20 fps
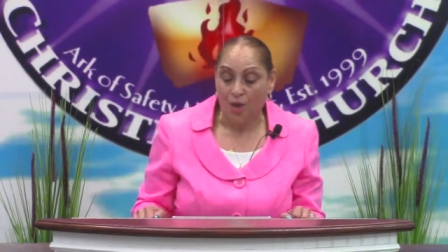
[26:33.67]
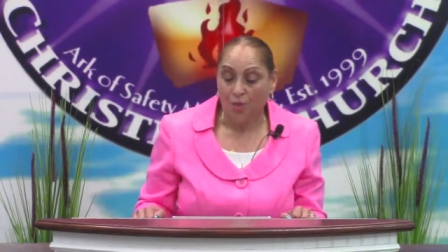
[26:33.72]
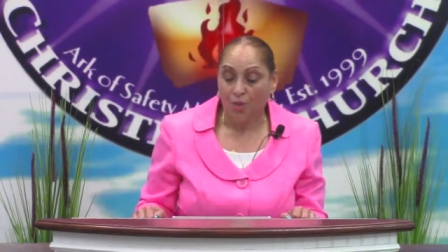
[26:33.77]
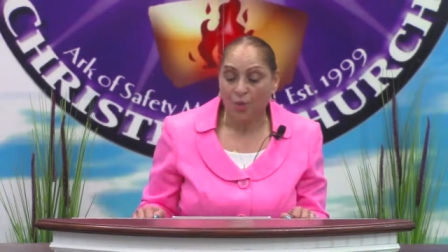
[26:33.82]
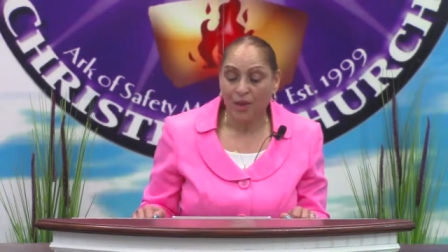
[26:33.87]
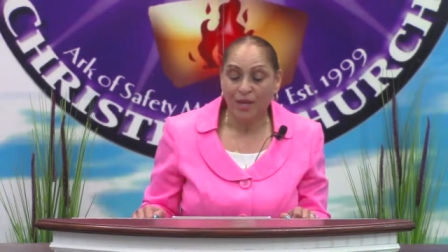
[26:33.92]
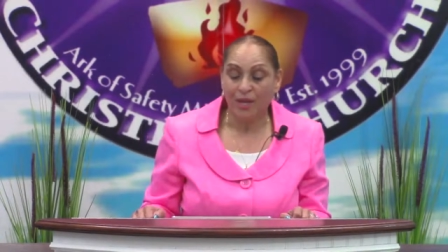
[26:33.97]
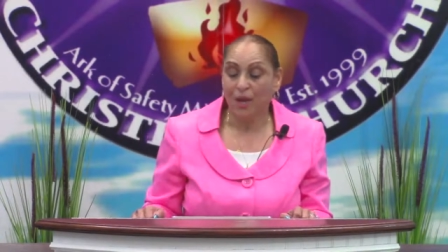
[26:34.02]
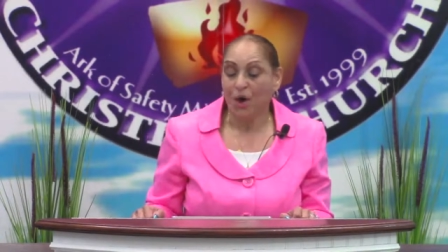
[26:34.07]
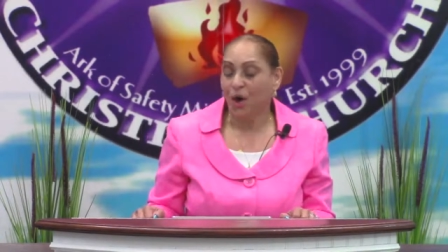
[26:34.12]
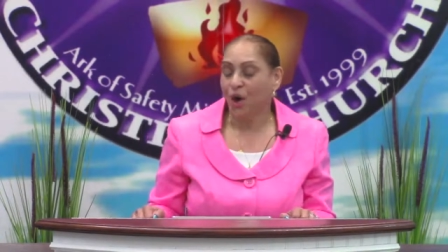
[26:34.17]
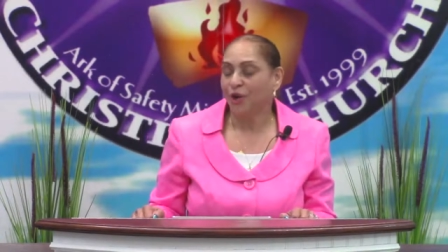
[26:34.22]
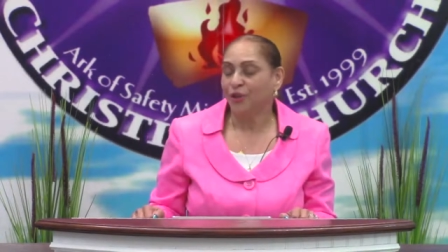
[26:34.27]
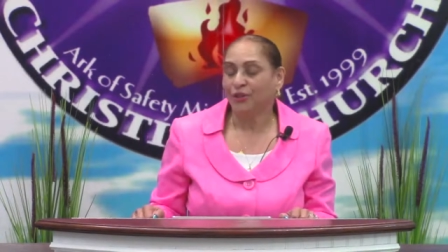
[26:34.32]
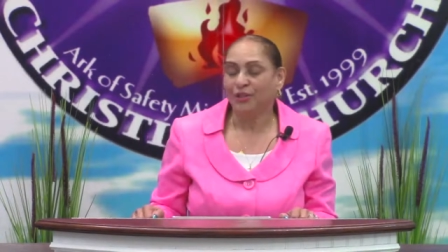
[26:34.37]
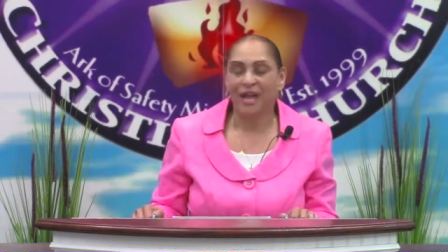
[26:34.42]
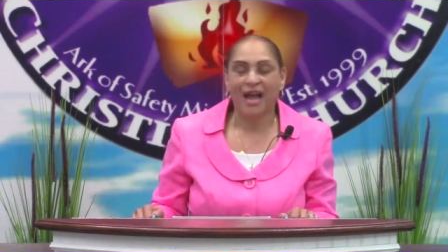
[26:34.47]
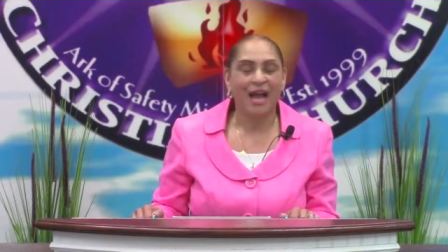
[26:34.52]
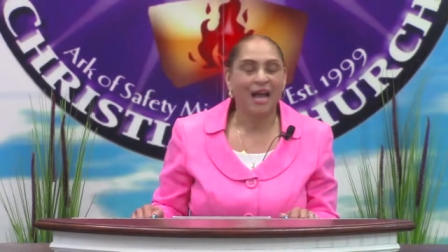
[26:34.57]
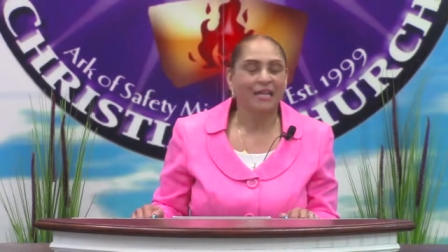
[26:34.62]
we are
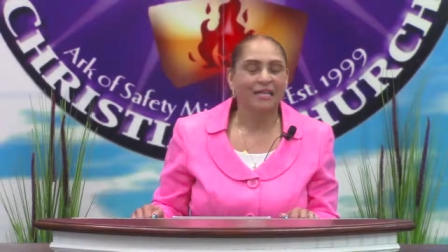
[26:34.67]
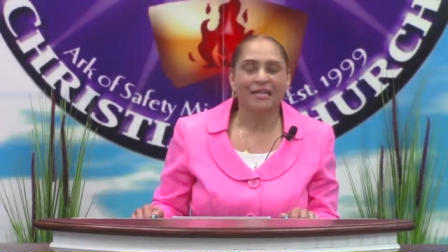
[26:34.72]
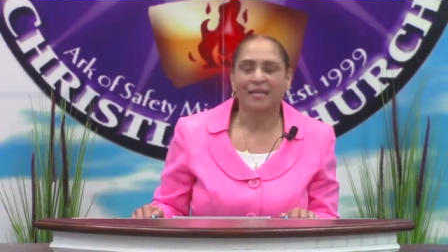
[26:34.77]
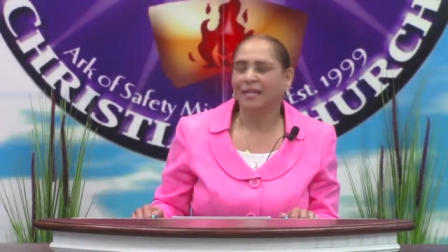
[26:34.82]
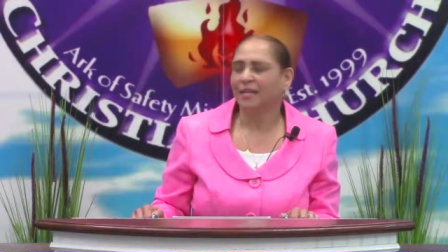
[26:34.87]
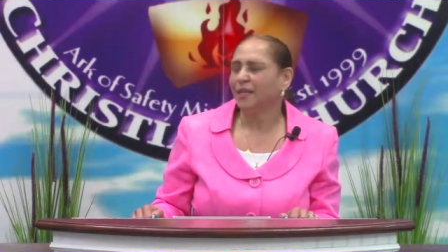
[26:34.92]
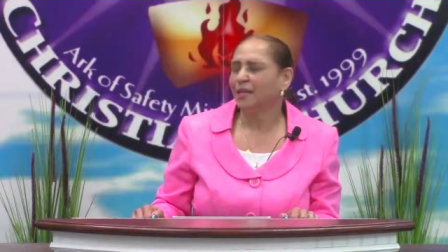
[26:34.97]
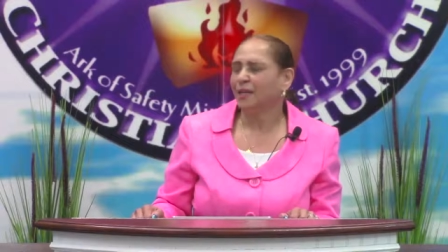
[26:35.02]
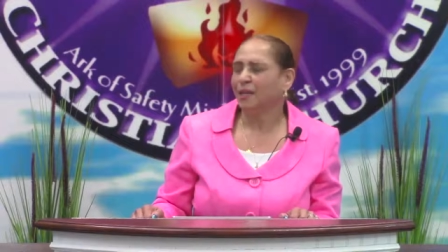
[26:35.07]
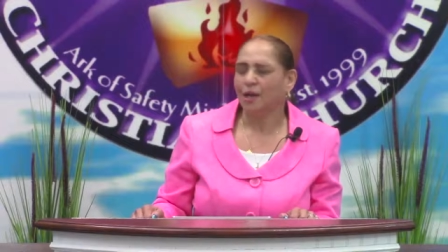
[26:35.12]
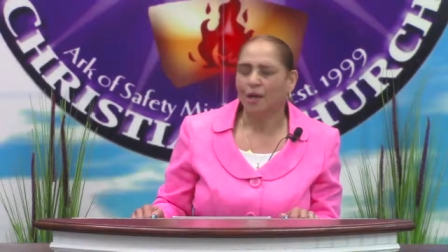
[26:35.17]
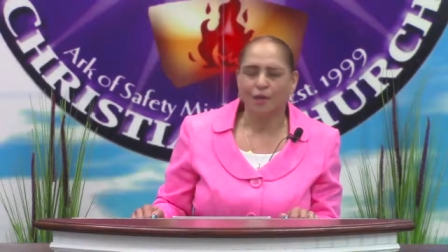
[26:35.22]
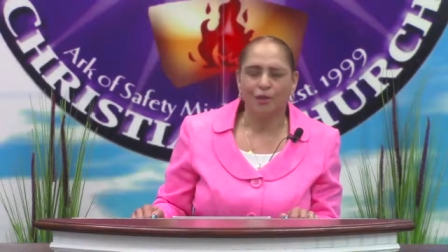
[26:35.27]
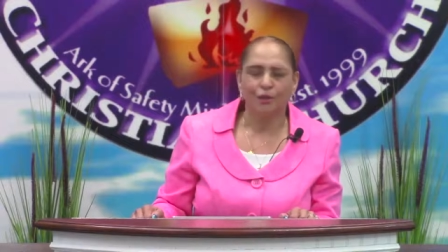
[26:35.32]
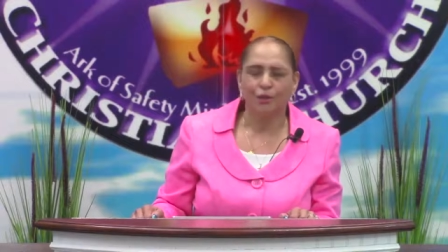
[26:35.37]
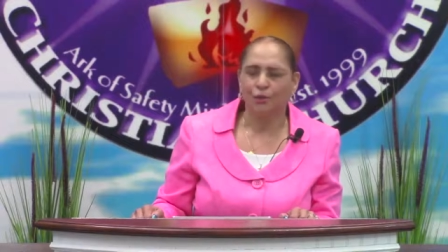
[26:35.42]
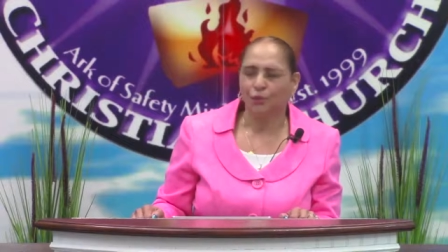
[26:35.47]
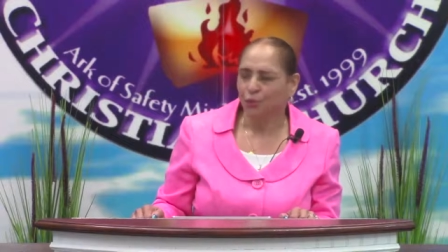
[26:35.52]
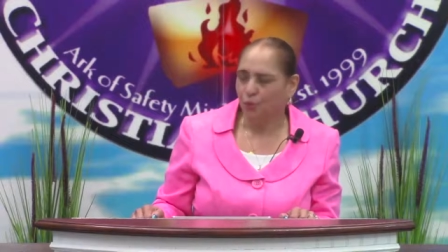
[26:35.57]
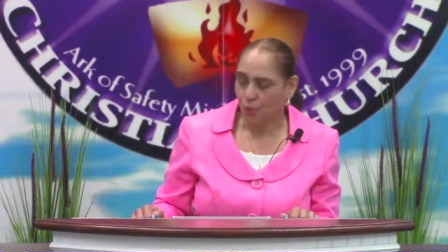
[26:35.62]
not in
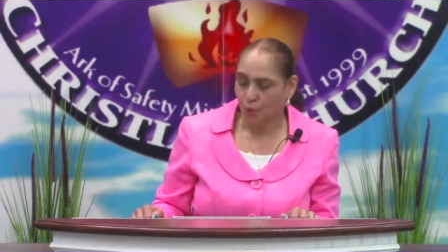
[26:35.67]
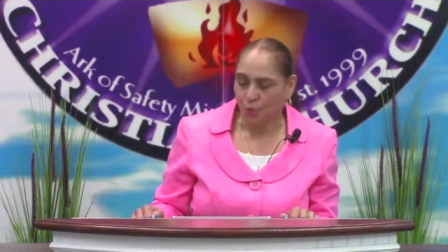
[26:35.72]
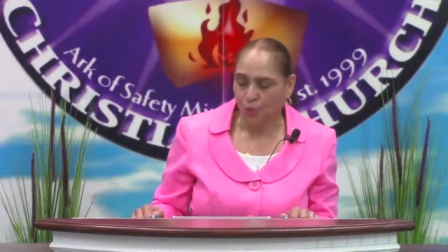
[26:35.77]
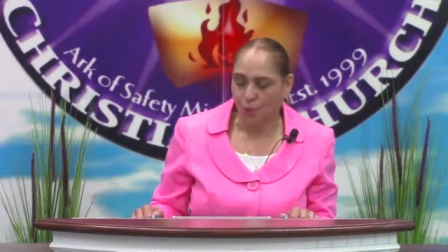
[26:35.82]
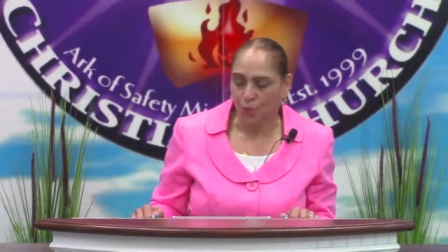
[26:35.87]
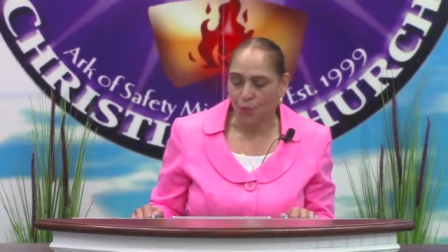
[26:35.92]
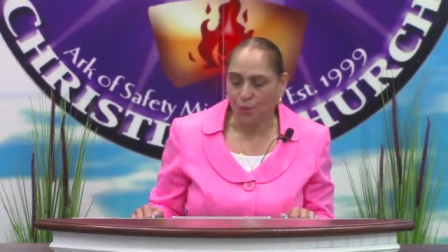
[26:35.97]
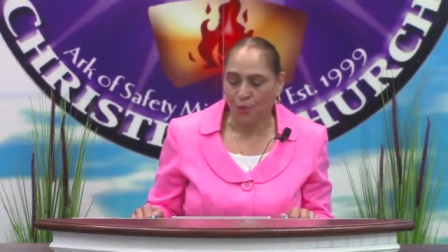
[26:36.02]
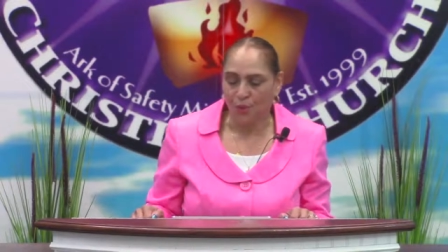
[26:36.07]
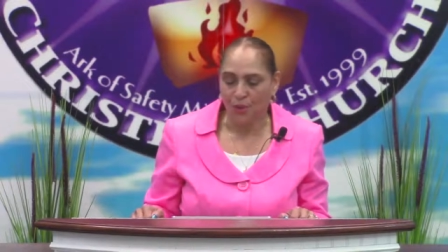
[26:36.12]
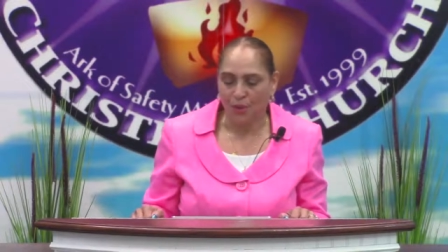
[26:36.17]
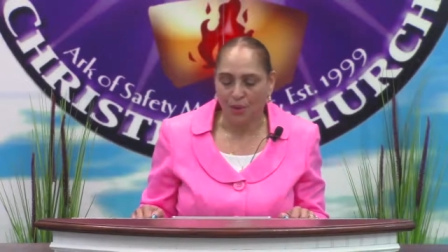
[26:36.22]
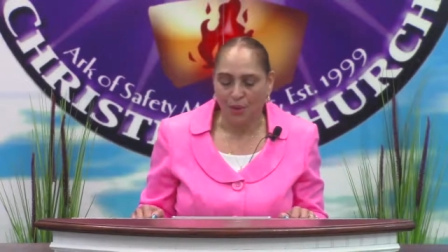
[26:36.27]
control